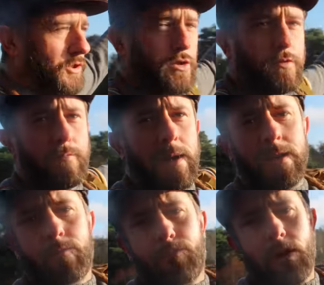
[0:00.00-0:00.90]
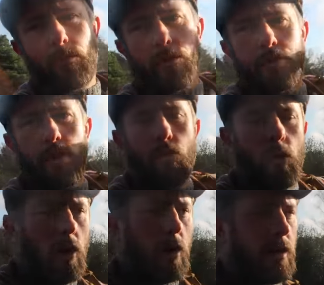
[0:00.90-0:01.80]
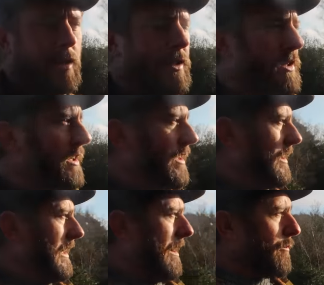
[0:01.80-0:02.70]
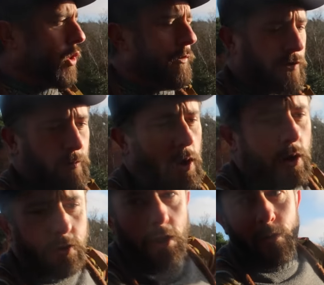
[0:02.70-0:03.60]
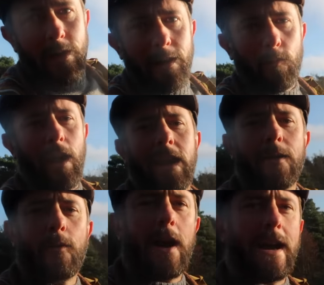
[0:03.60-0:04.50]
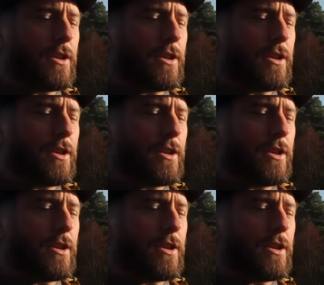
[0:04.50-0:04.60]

just pretty much do what I'm comfortable doing and what I